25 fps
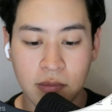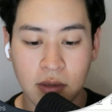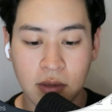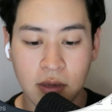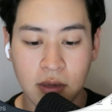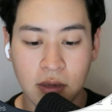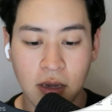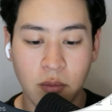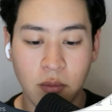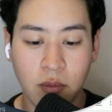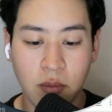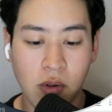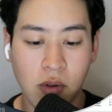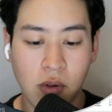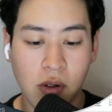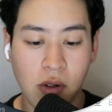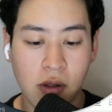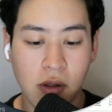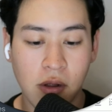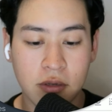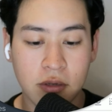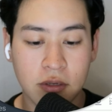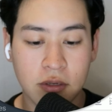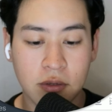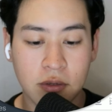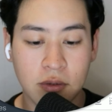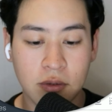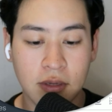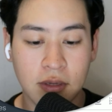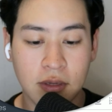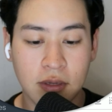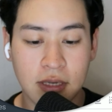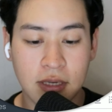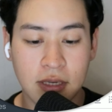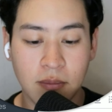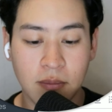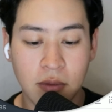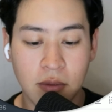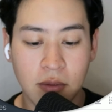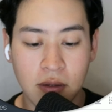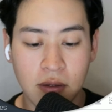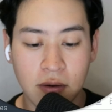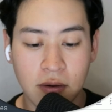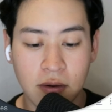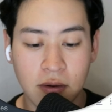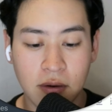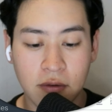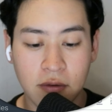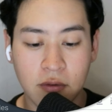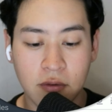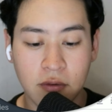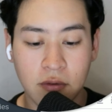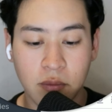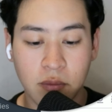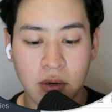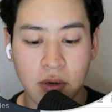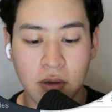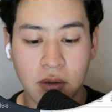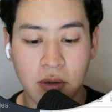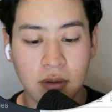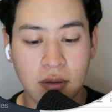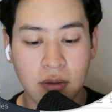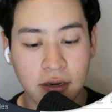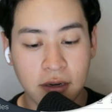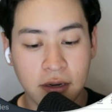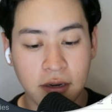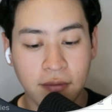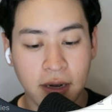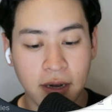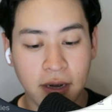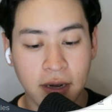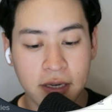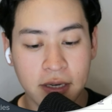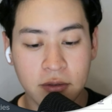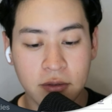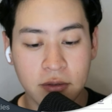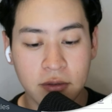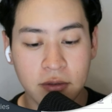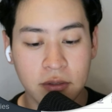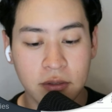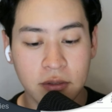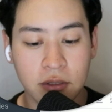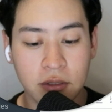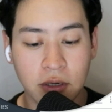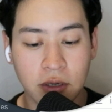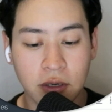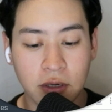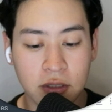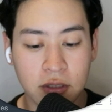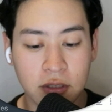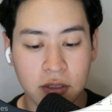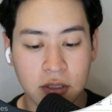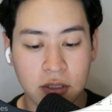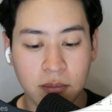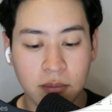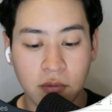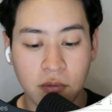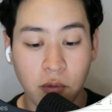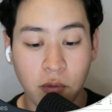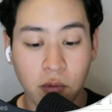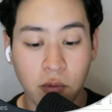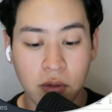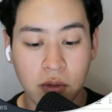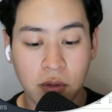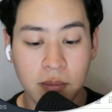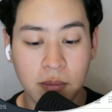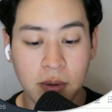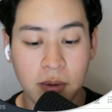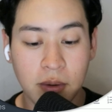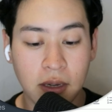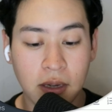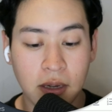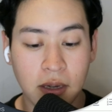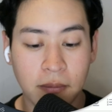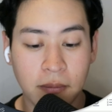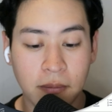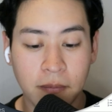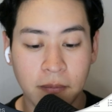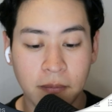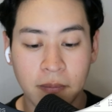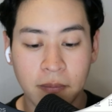And then we'll also do the same thing here. So we know the lead advisor is in charge before the meeting.